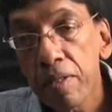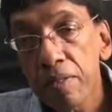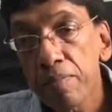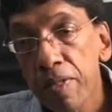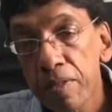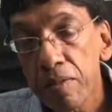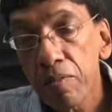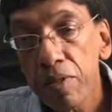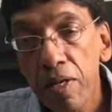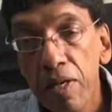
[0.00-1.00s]
At present,
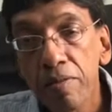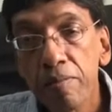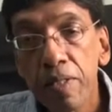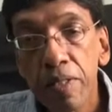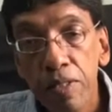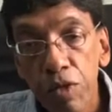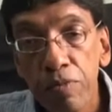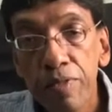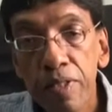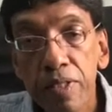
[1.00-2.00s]
what the government has
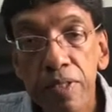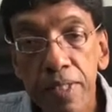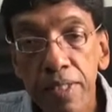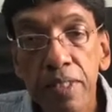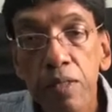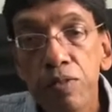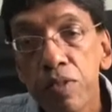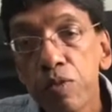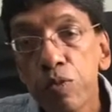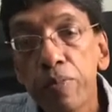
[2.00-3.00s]
offered is
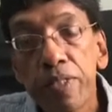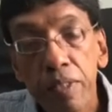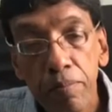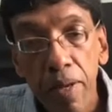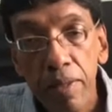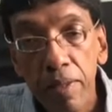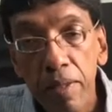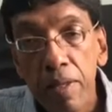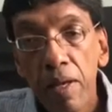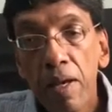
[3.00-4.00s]
6,000 rupees a month,